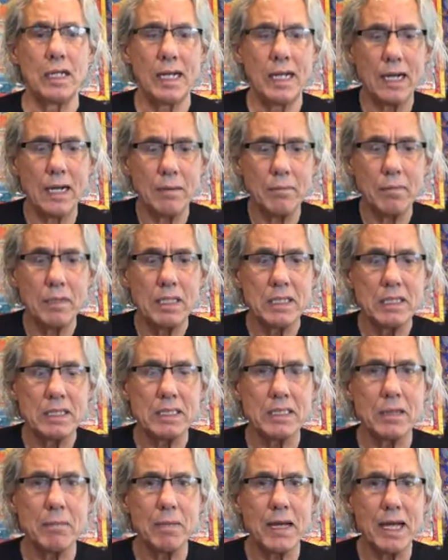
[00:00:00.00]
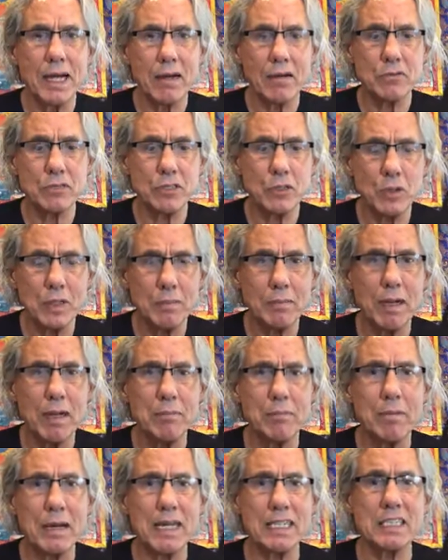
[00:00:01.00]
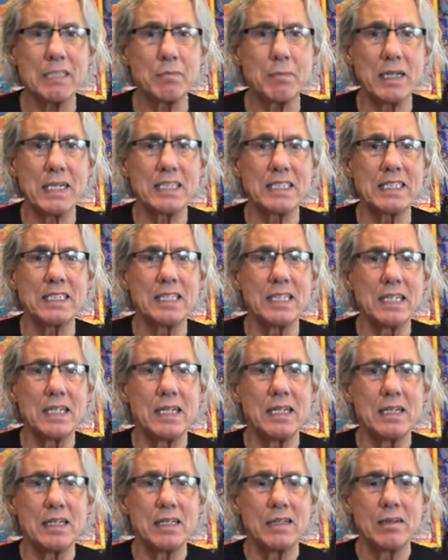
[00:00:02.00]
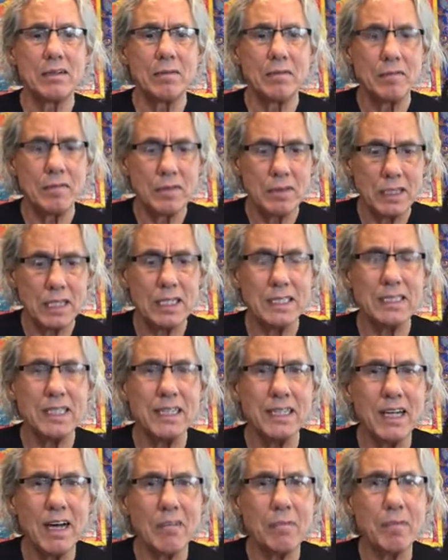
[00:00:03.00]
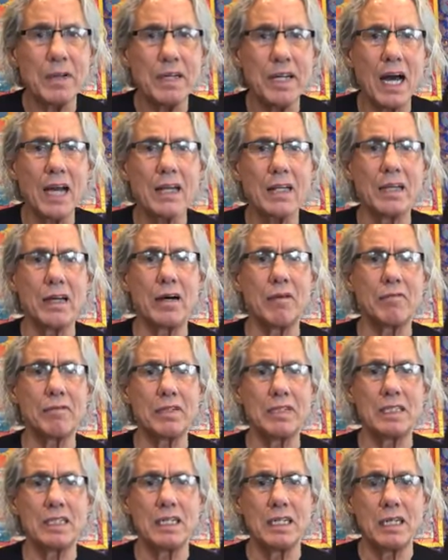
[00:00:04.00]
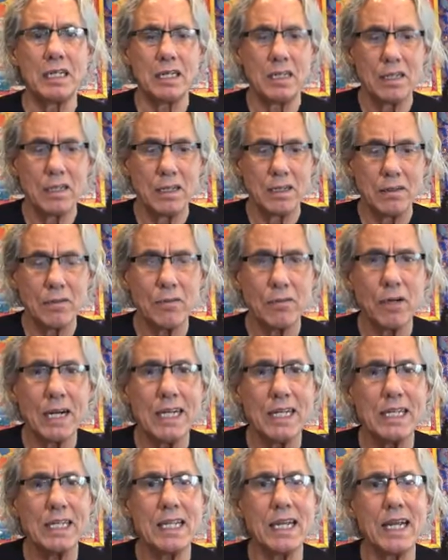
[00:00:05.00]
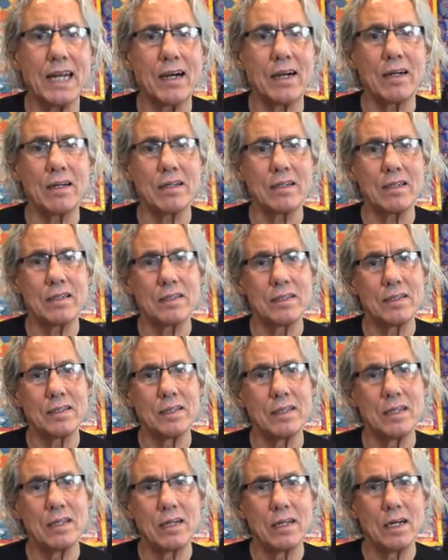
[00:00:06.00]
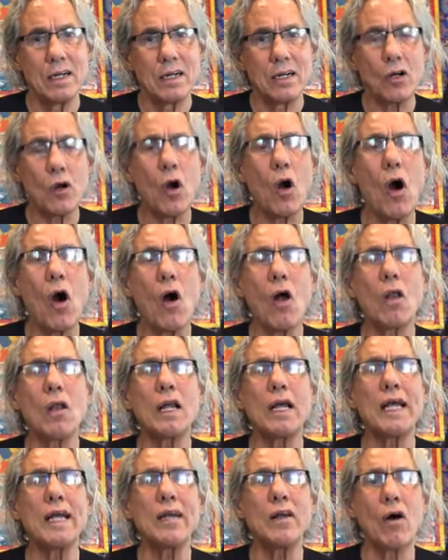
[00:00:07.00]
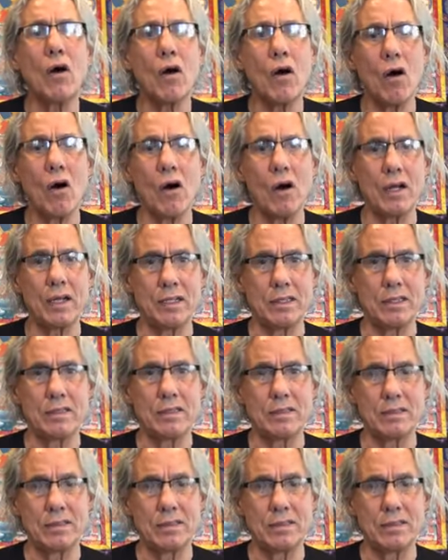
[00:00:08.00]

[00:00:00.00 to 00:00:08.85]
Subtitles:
and I'm somehow doing my best, but it's enough, but not enough. And right there, calling on